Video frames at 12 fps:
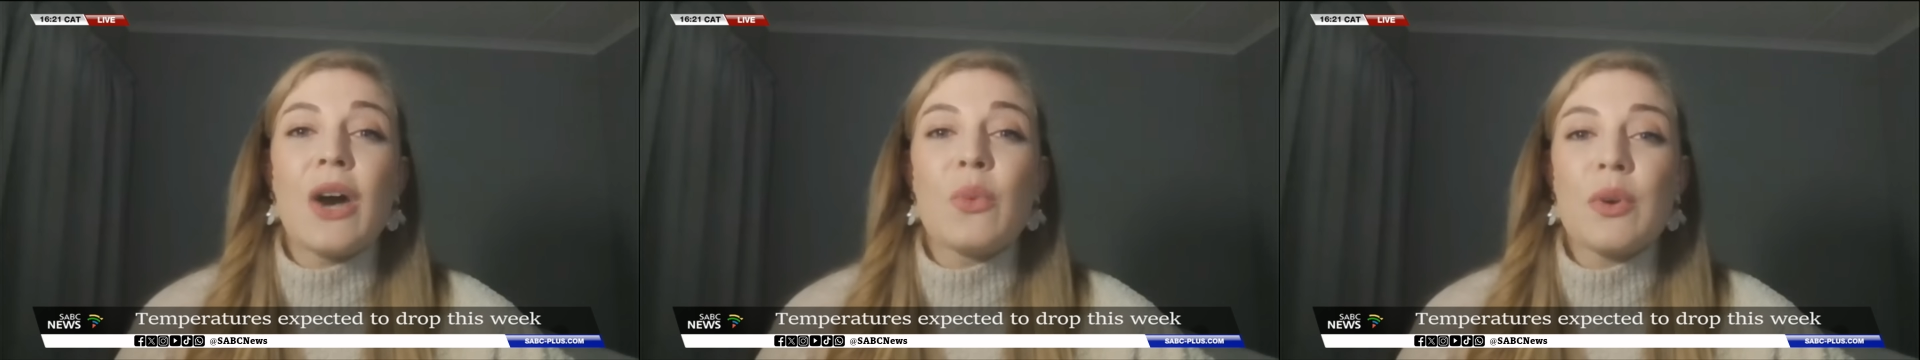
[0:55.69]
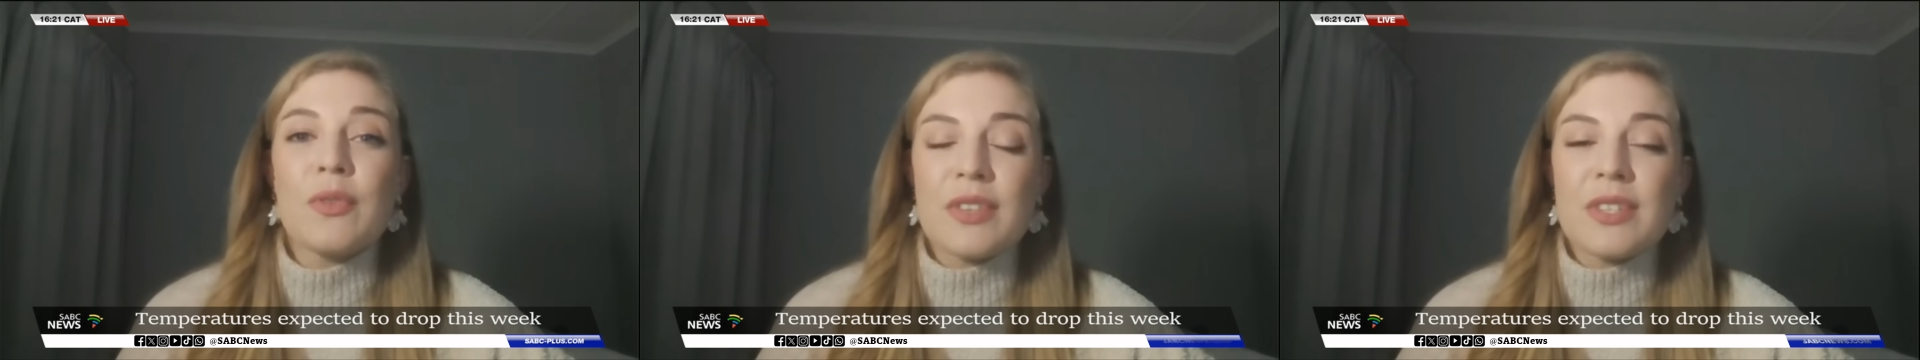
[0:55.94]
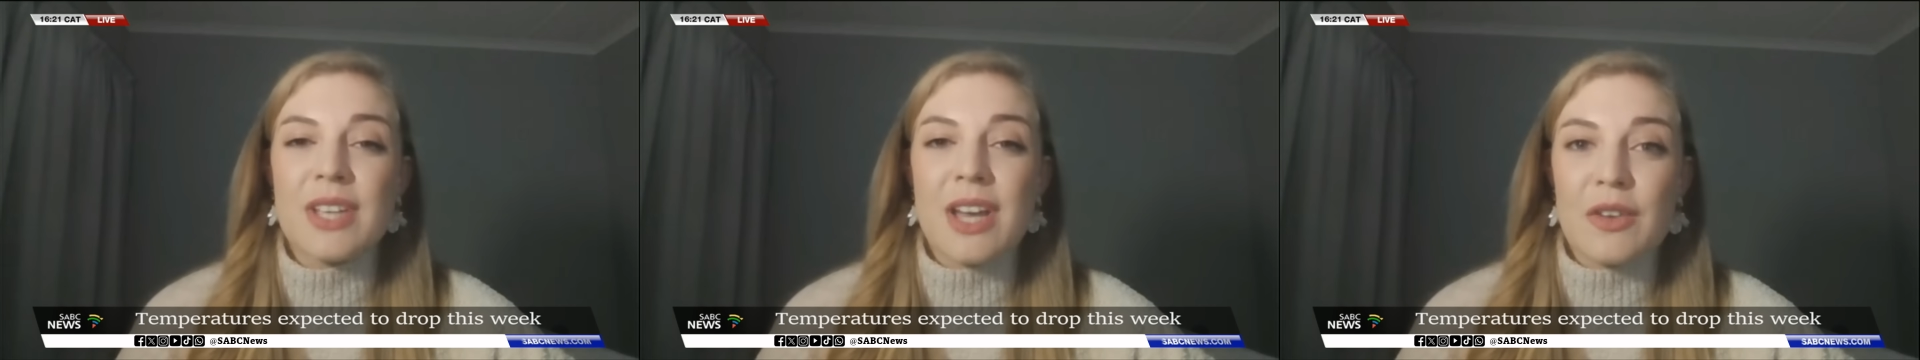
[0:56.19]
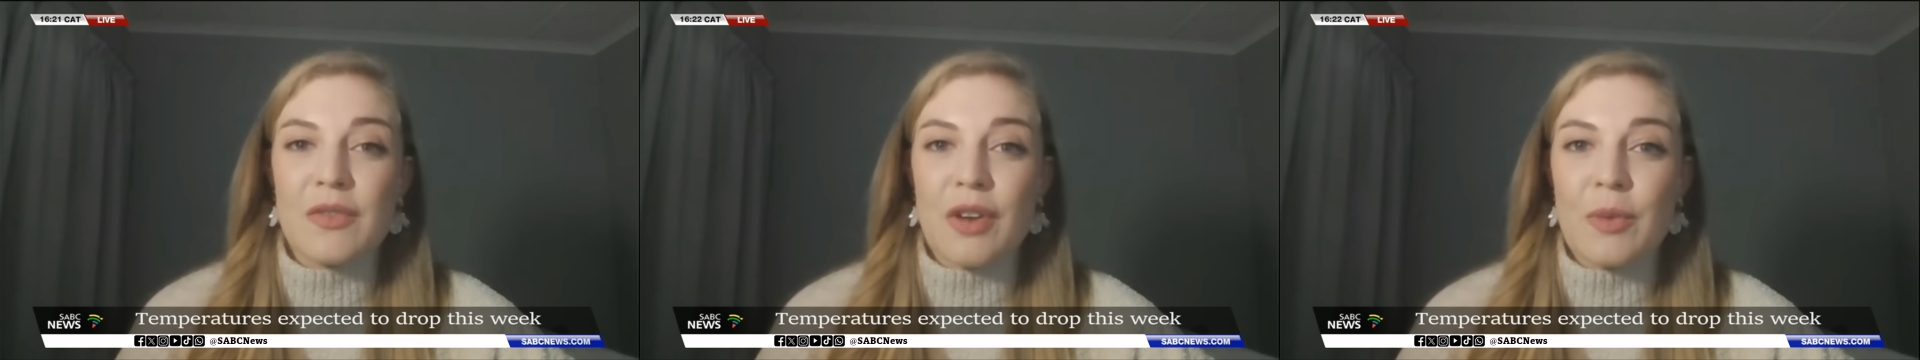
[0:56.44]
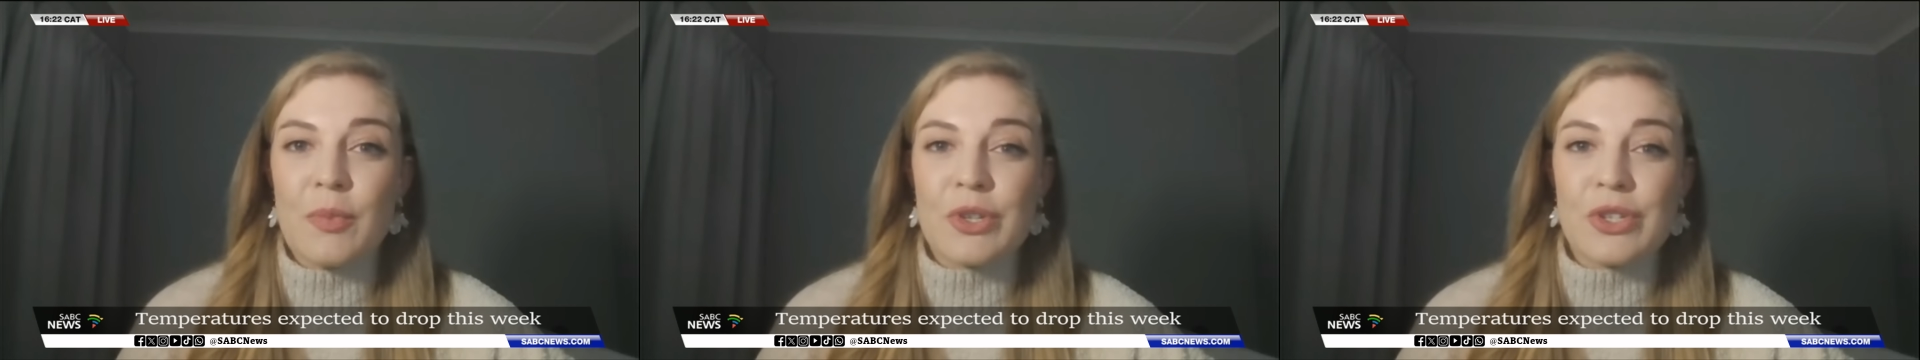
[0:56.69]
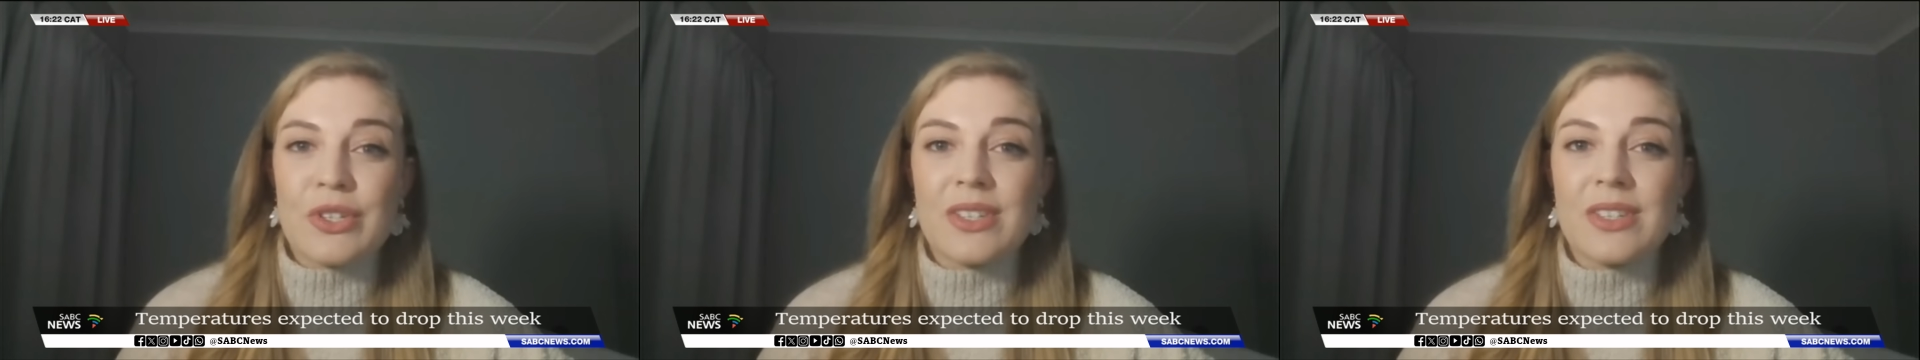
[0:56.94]
Now, with this cut of low
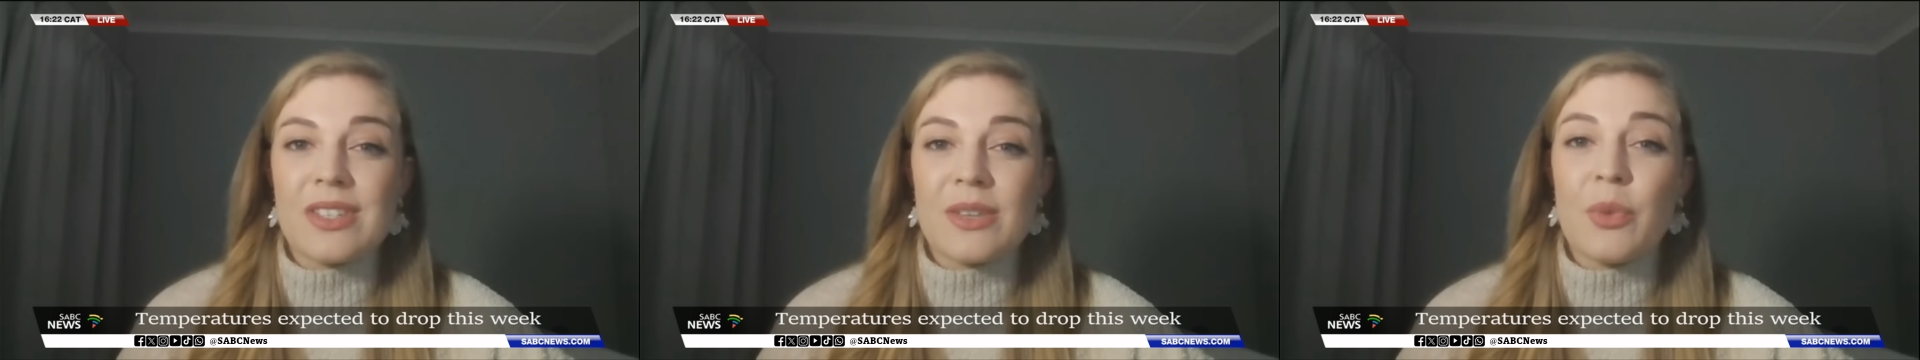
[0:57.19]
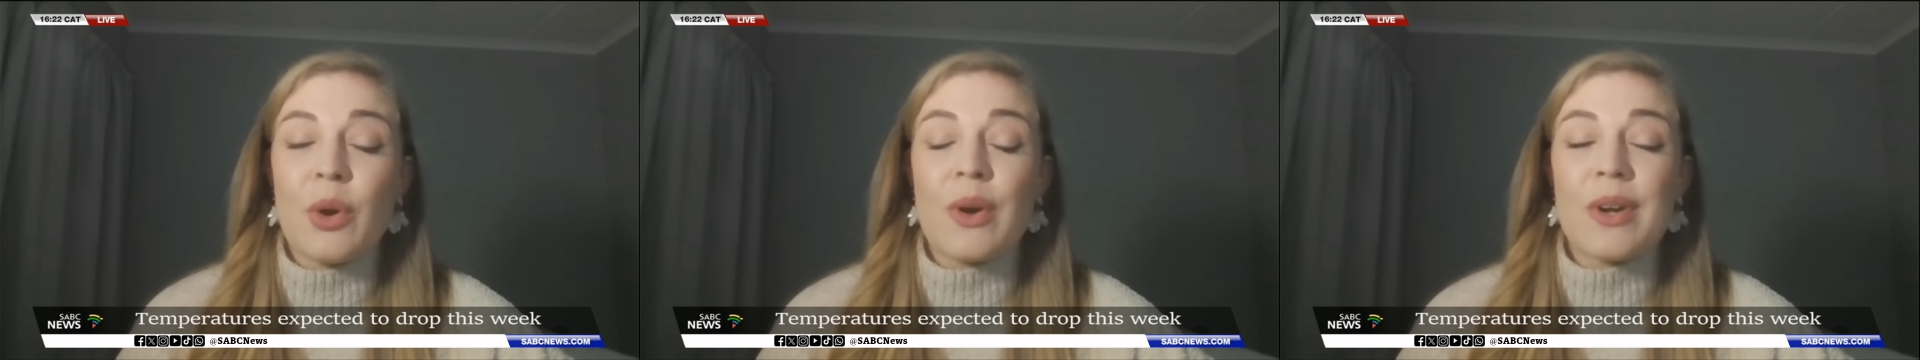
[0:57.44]
pressure system,